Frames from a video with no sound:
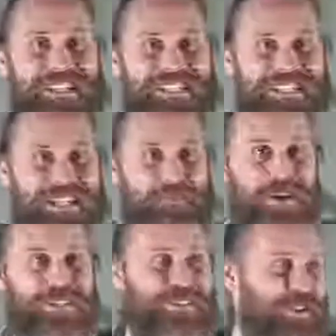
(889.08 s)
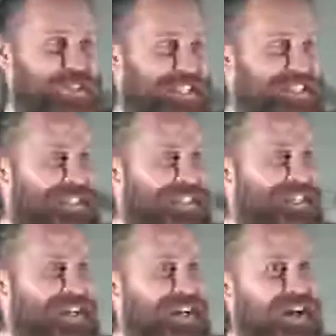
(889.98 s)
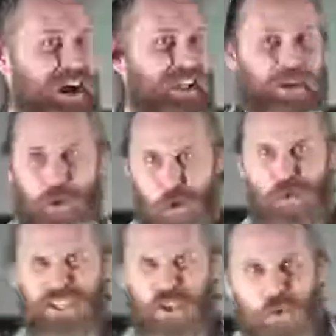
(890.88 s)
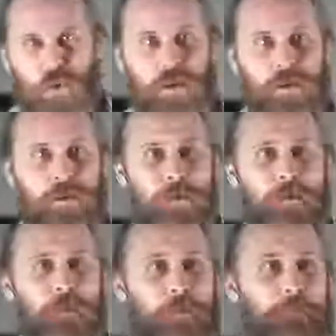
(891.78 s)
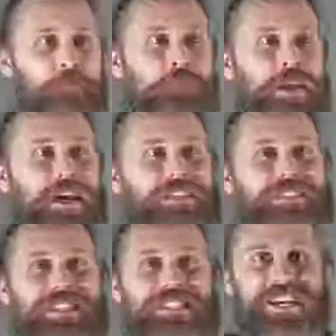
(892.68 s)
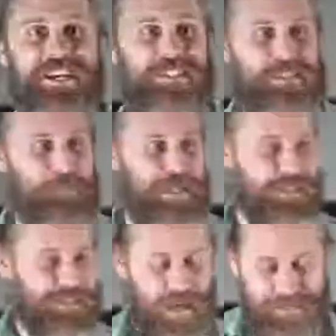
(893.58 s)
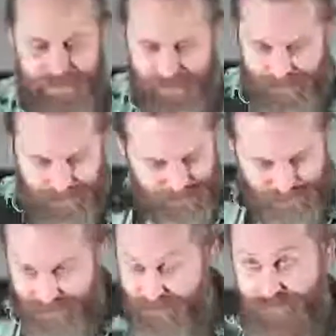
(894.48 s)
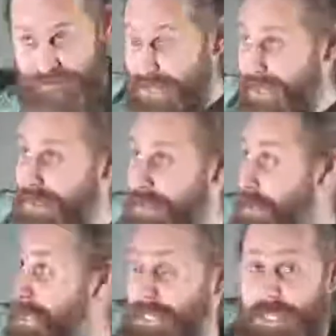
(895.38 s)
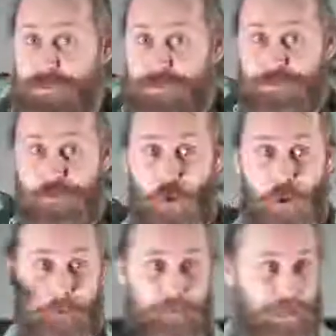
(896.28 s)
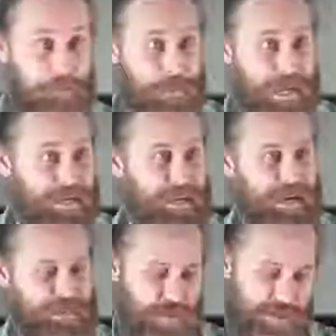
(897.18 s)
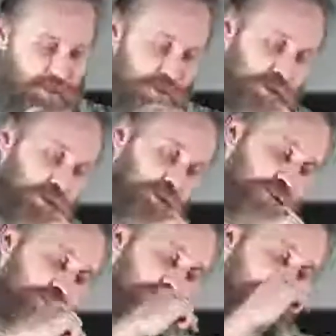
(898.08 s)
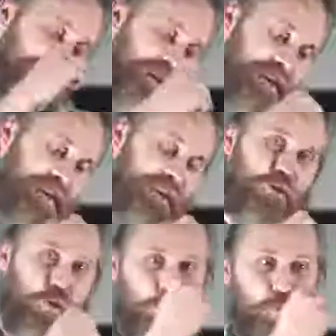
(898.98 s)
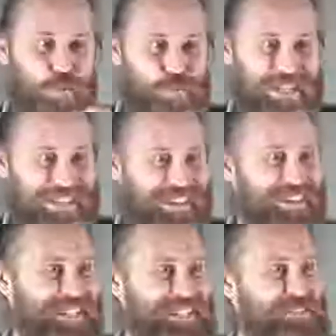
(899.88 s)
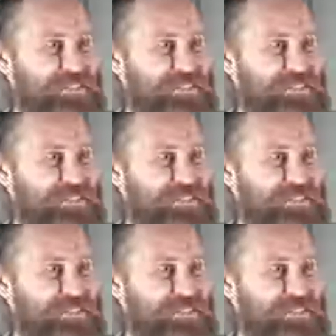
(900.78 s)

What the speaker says: in the cinema, Soul City. Like, who are you? And so he turns to me. This guy's like And he's like 6'4", a big black guy. He's got this huge, like, jewel ring on his